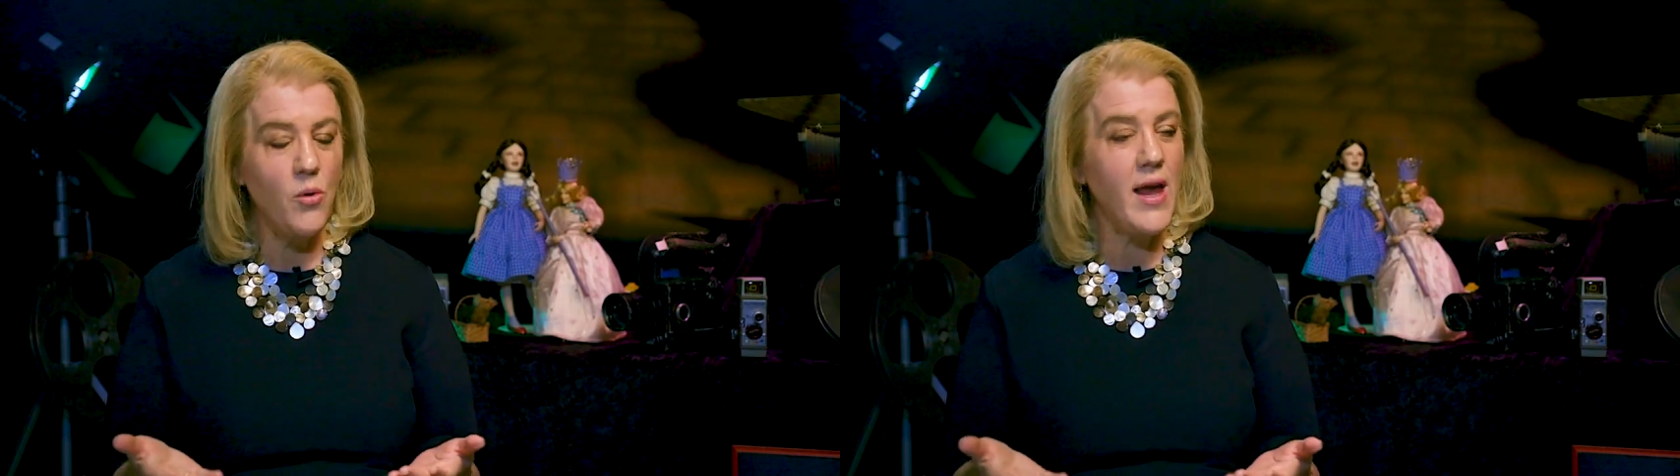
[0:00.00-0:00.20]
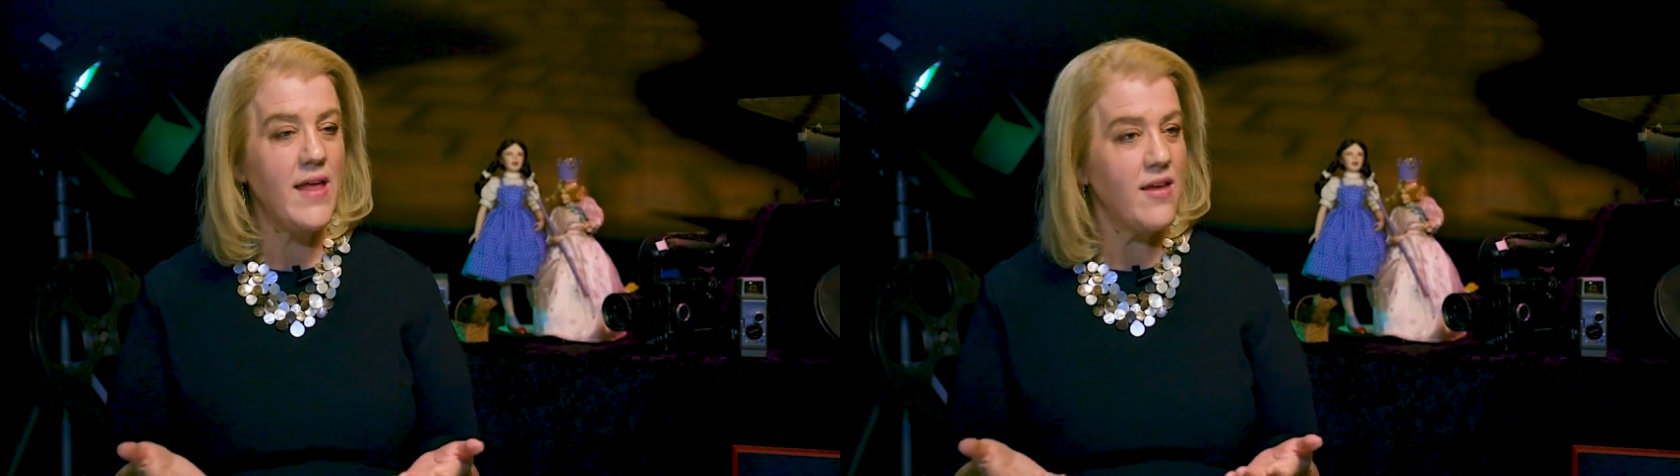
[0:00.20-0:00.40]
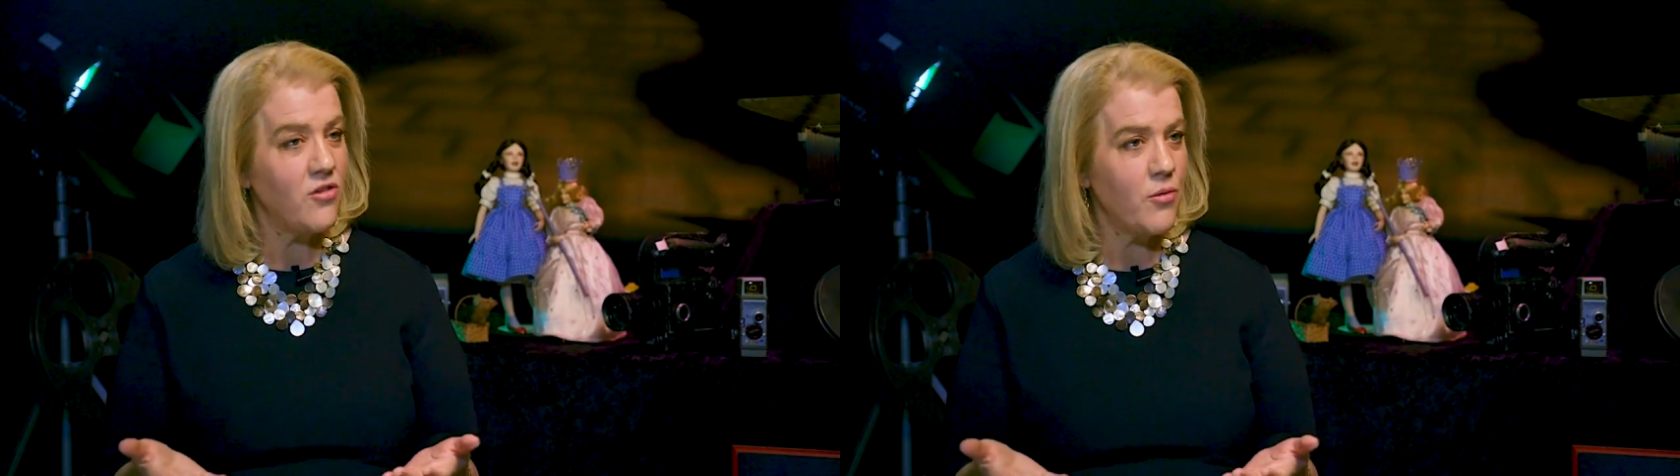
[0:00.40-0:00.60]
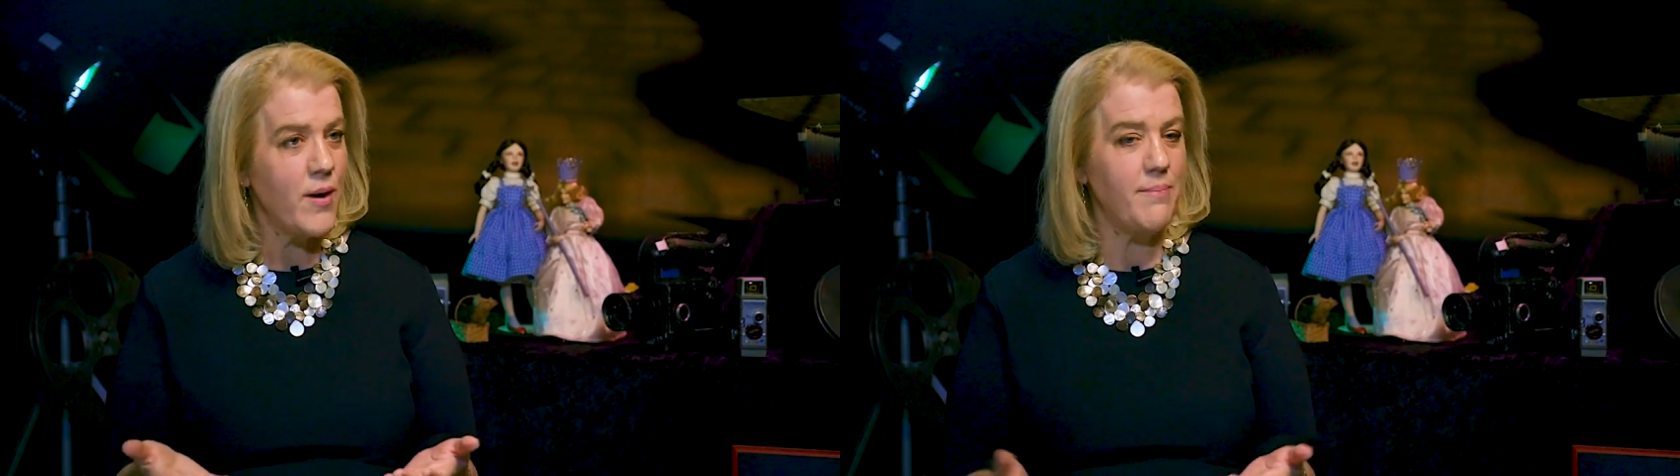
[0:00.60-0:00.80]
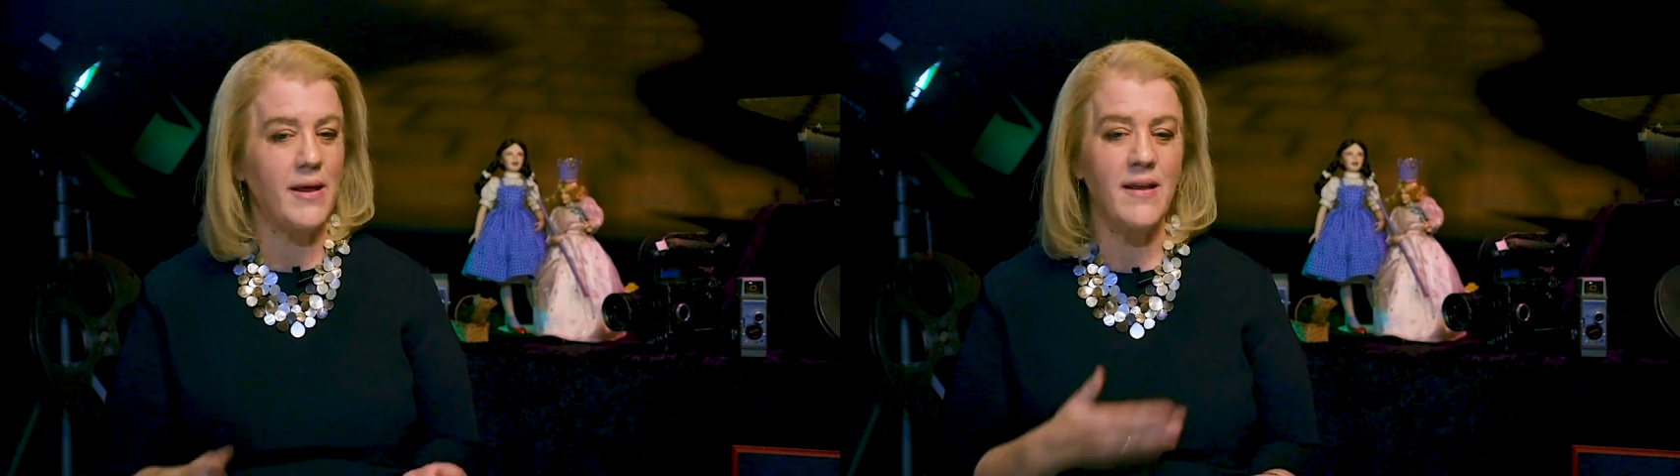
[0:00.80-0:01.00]
okay that's all
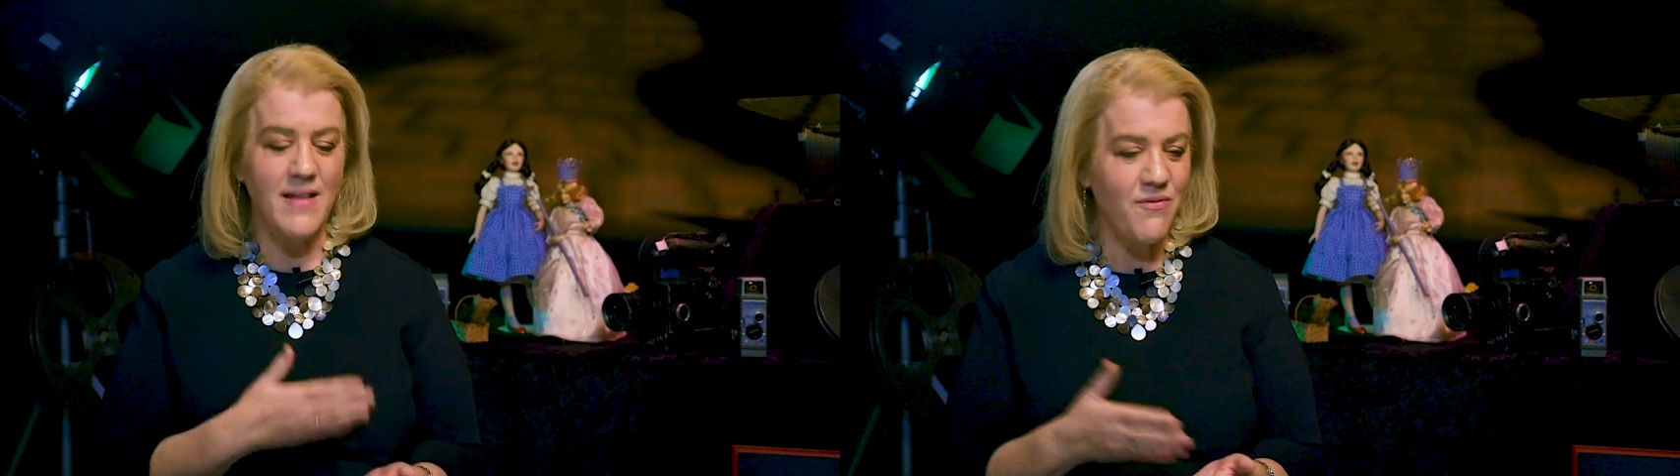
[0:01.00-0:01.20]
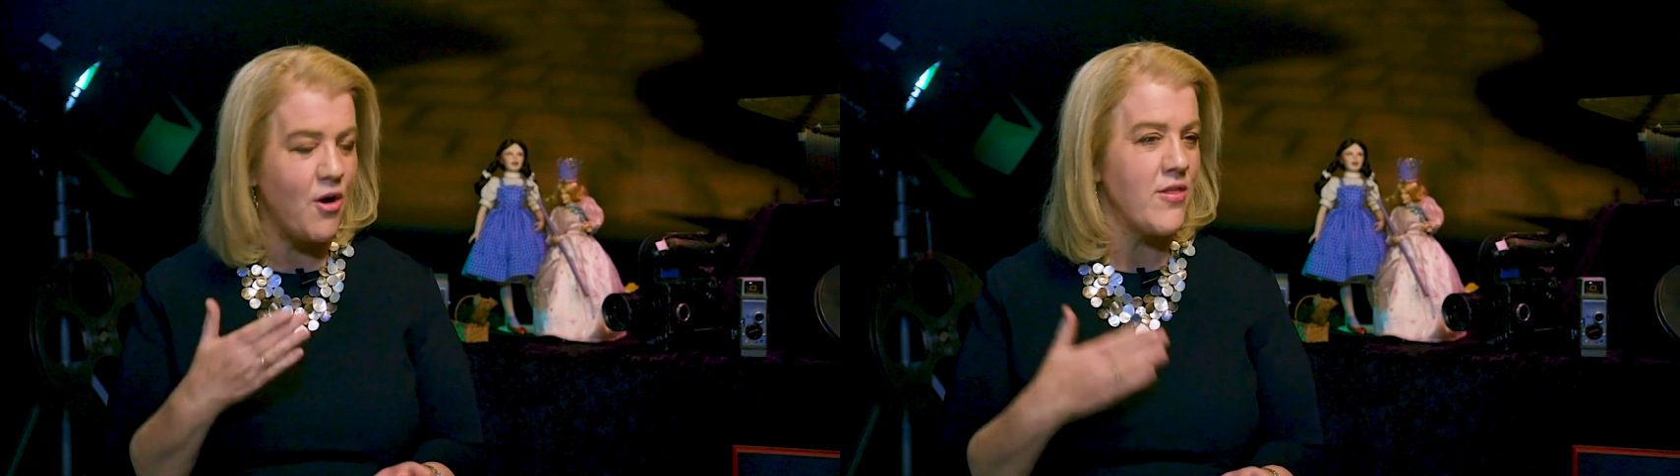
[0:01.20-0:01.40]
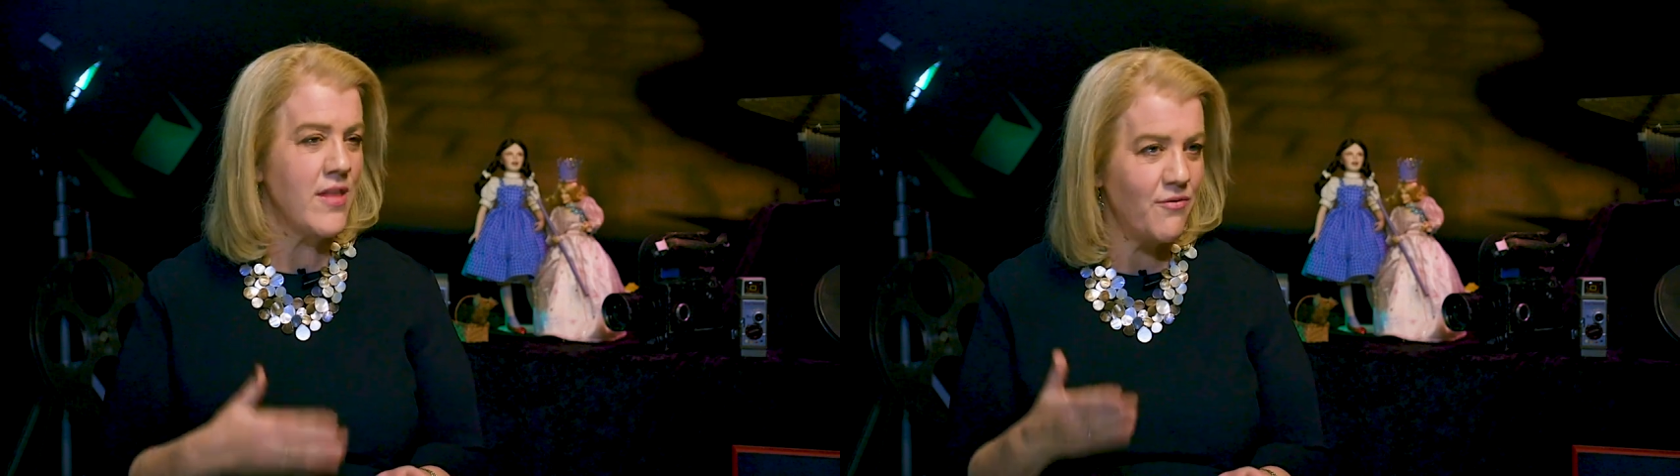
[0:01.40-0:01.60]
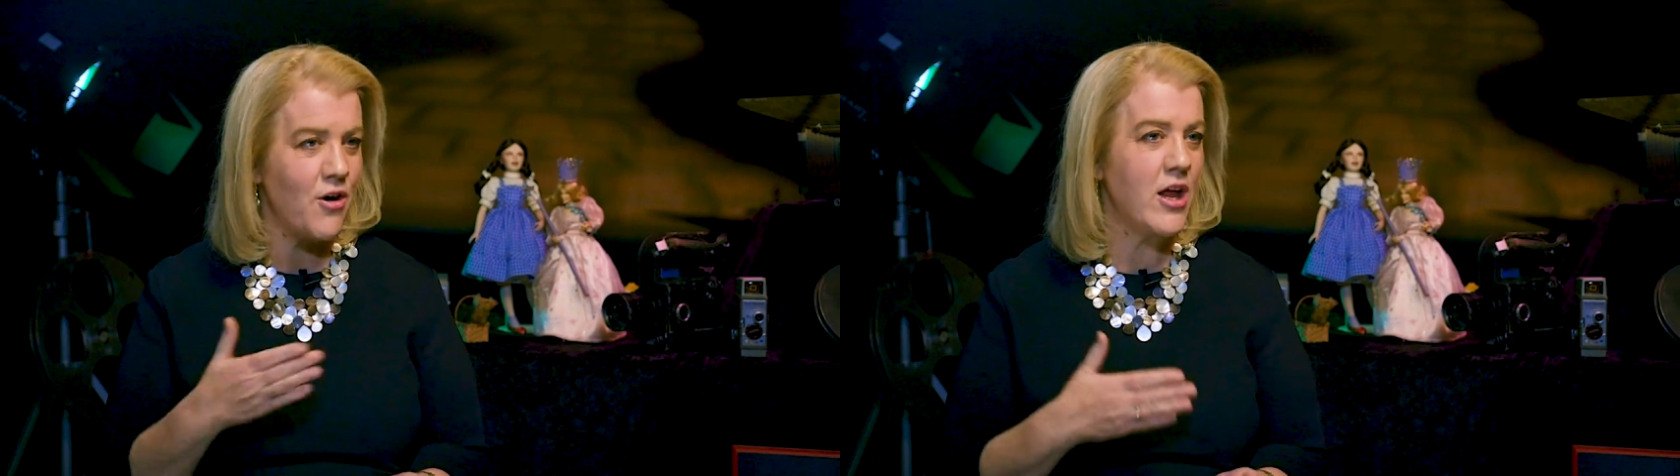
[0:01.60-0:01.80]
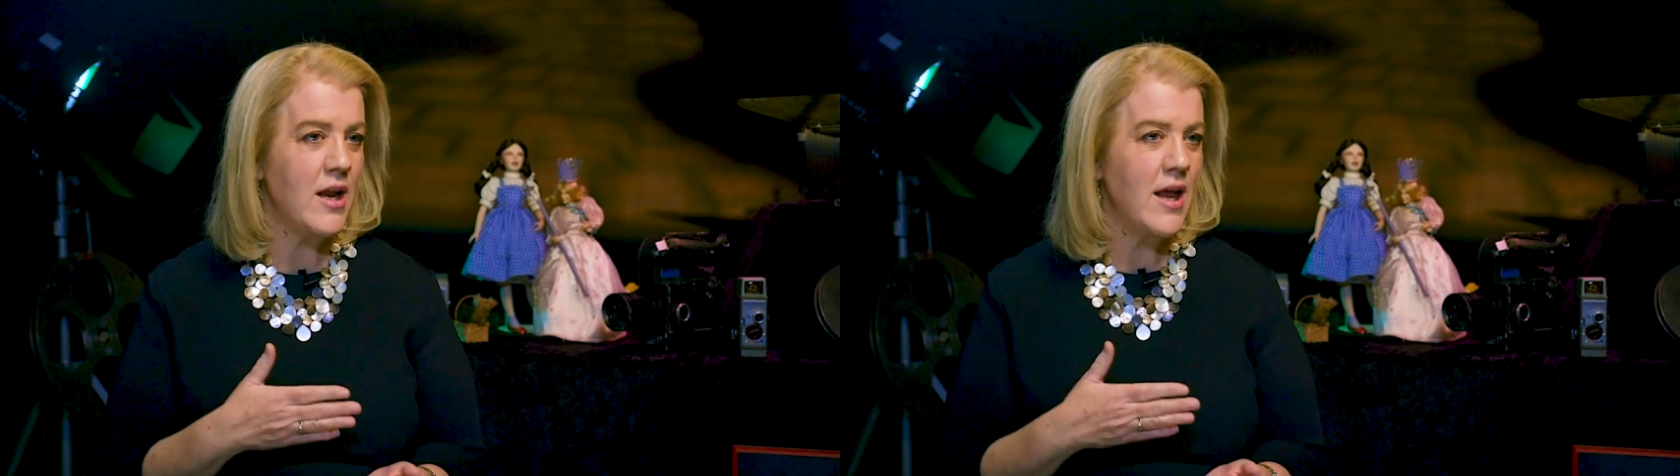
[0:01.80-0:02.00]
right because they fought and they
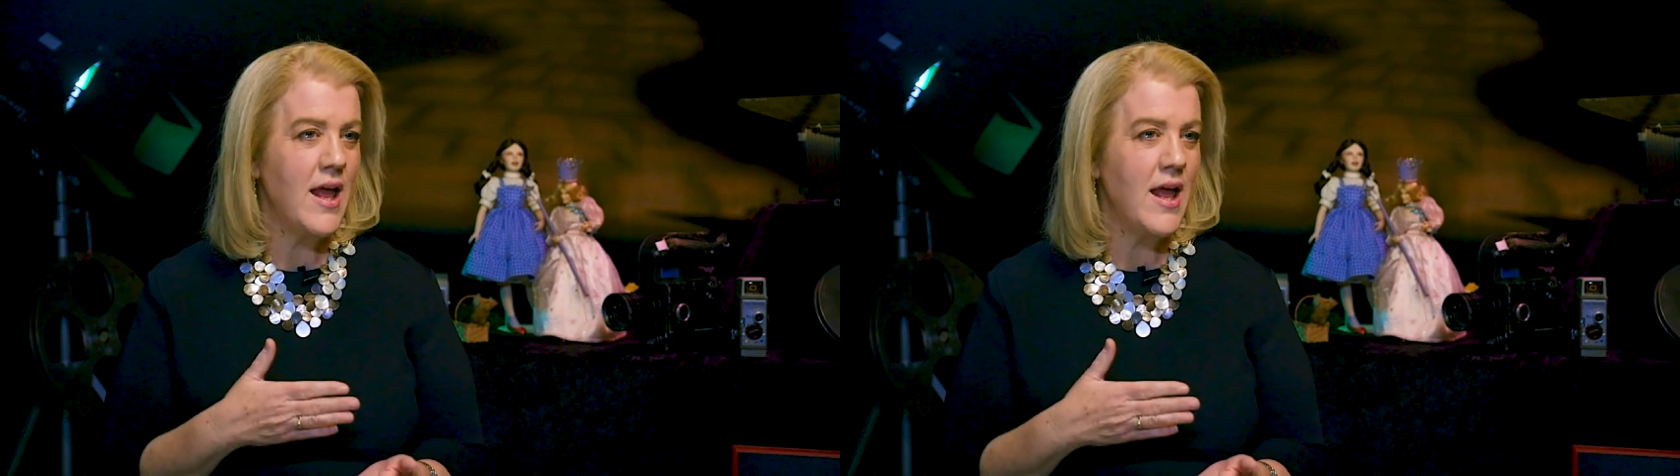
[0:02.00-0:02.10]
fought